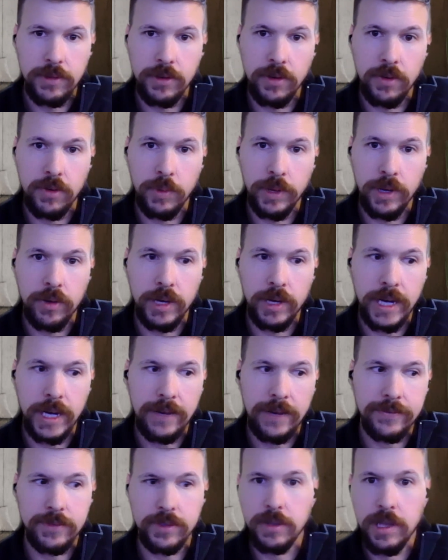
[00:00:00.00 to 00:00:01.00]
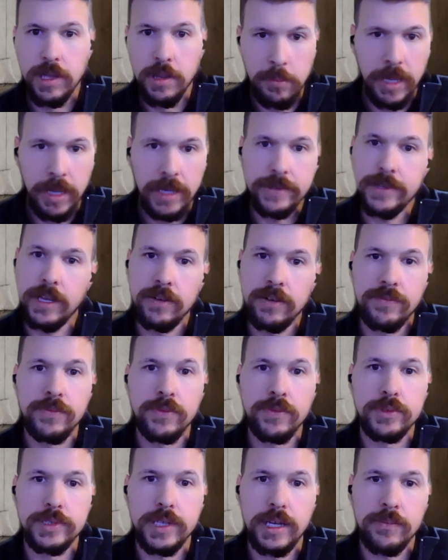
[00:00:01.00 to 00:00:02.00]
we don't have to maintain
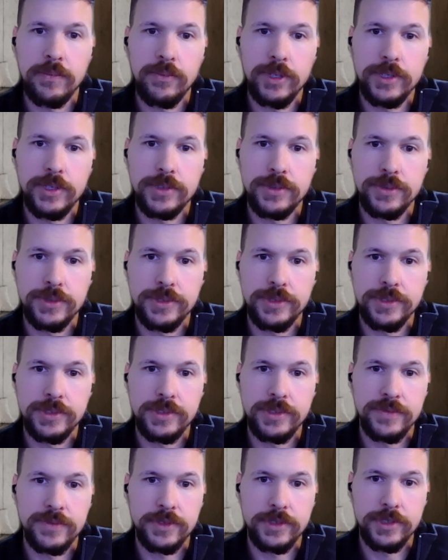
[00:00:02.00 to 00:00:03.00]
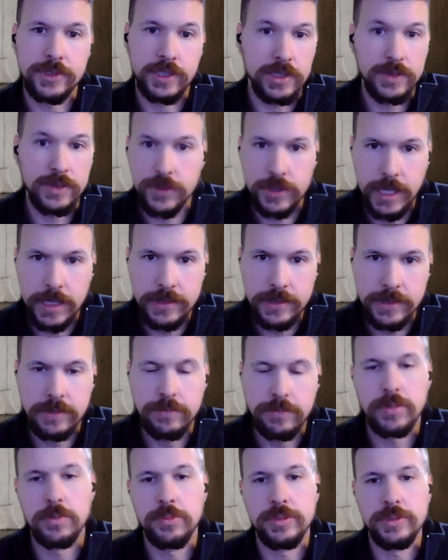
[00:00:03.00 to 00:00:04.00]
full-time resources for
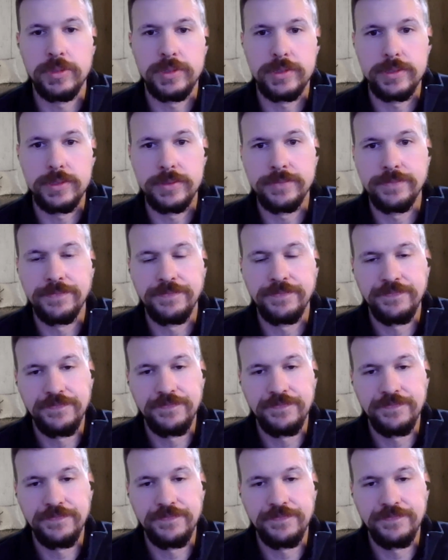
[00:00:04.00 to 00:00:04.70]
testing purposes.